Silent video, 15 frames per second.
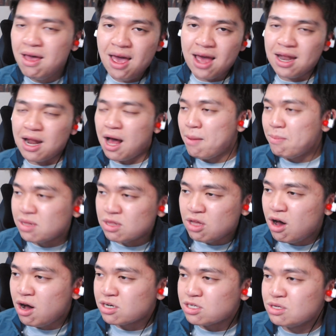and hum
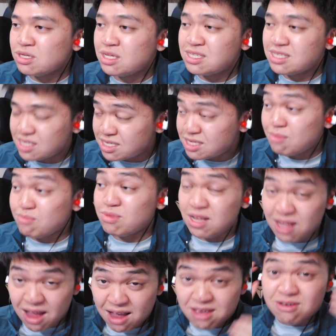along to. This is something
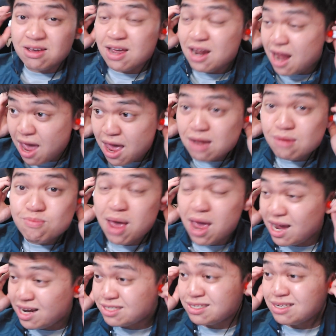that you could
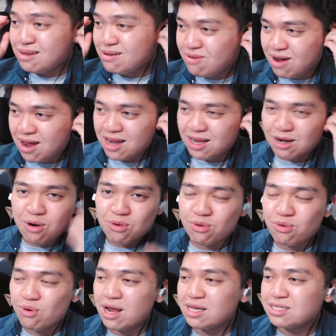headbang to and go
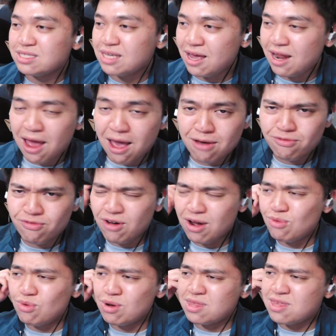crazy and have
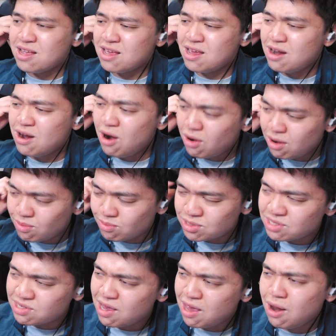fun with it. You know what I'm
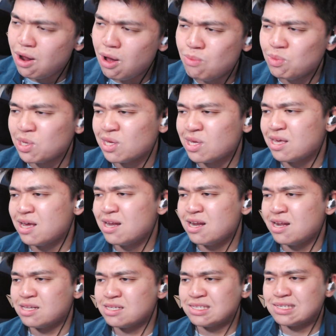saying? Oh my
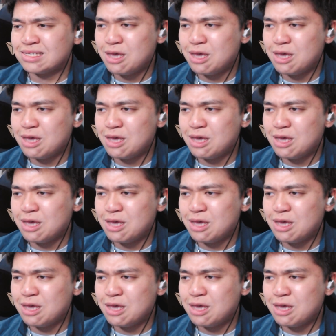goodness.